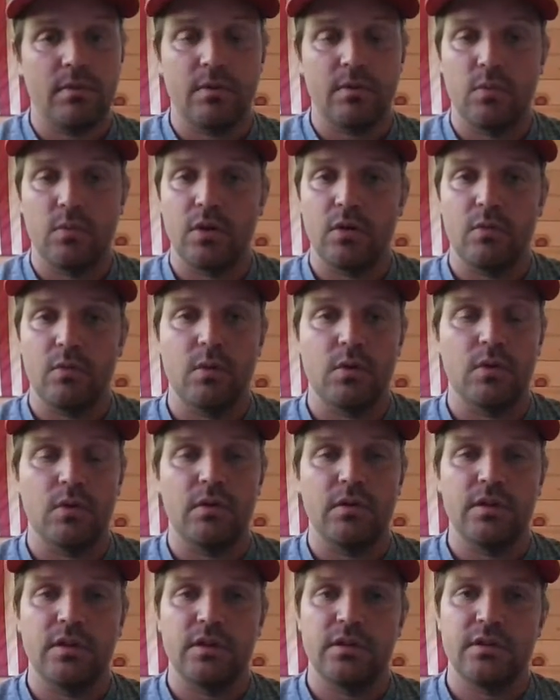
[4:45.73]

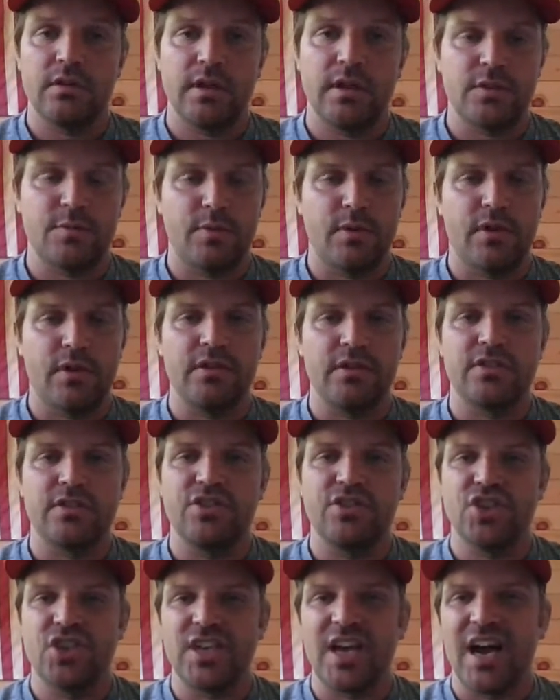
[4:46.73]
will experience
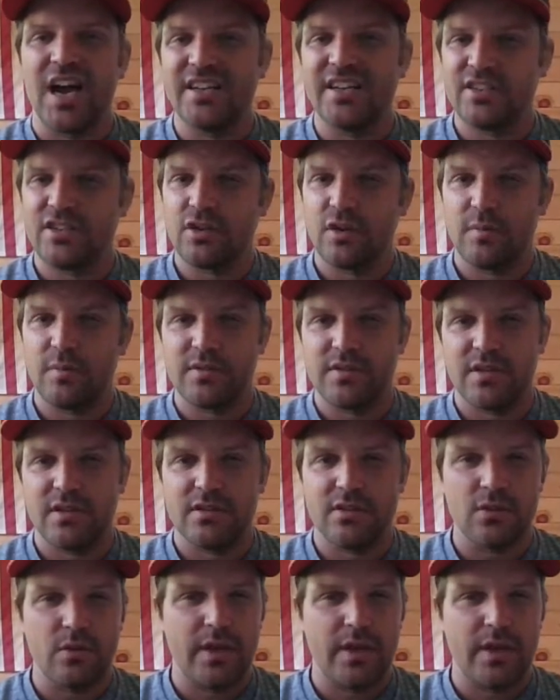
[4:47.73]
GI disturbances,